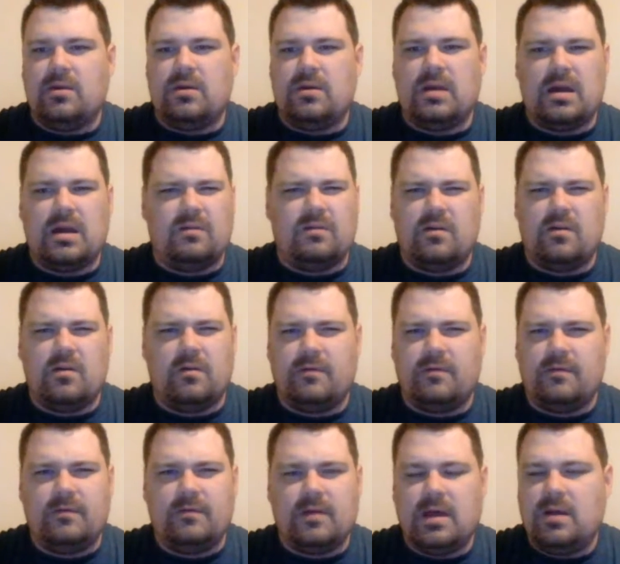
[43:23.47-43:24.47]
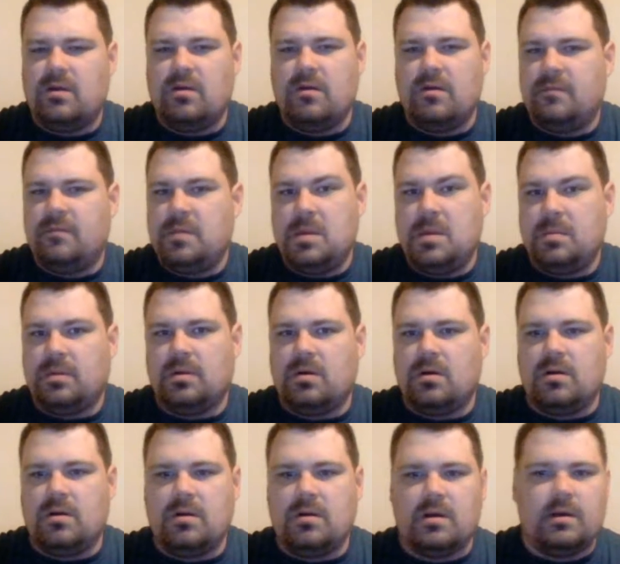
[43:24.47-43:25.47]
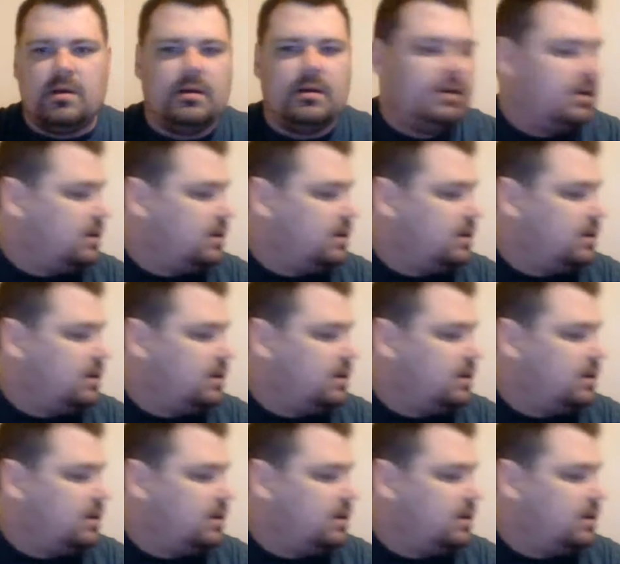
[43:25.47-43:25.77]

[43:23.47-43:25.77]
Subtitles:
And I don't know if people are or not.